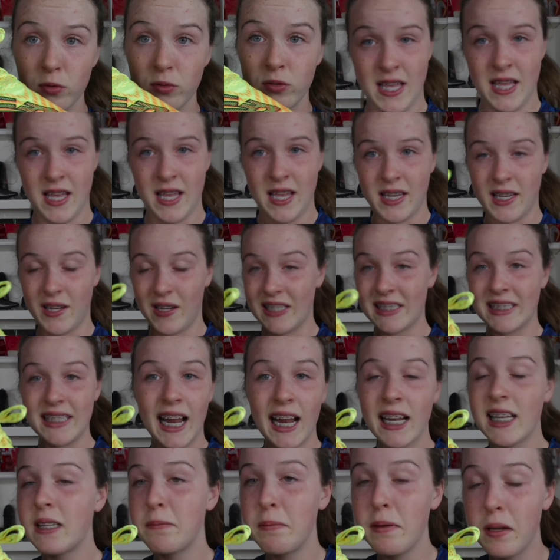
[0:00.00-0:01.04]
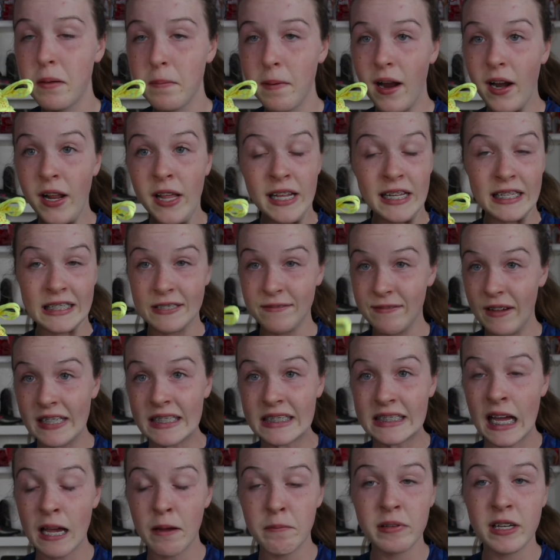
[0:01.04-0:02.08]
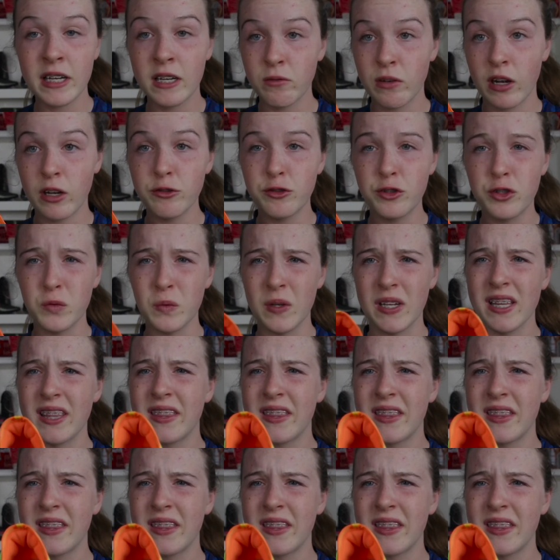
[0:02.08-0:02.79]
Now I decided to speak about it, and it's finally time to get around to it. The